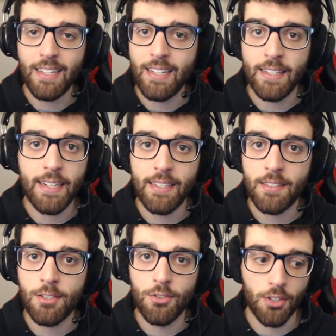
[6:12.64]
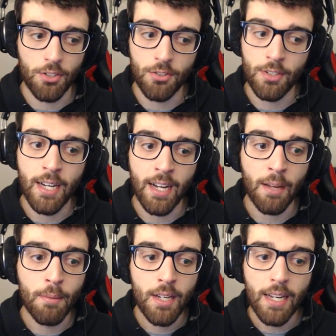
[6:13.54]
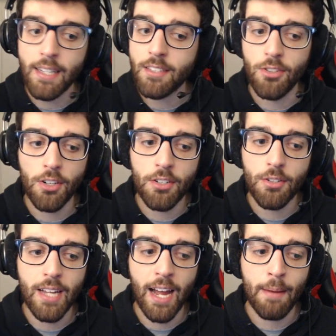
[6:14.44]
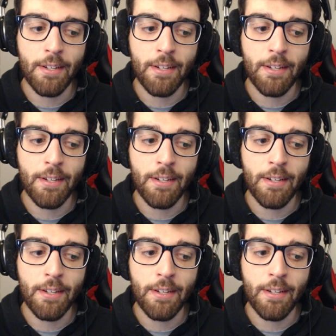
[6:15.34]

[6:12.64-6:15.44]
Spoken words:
it's not a good game. It's not a good game.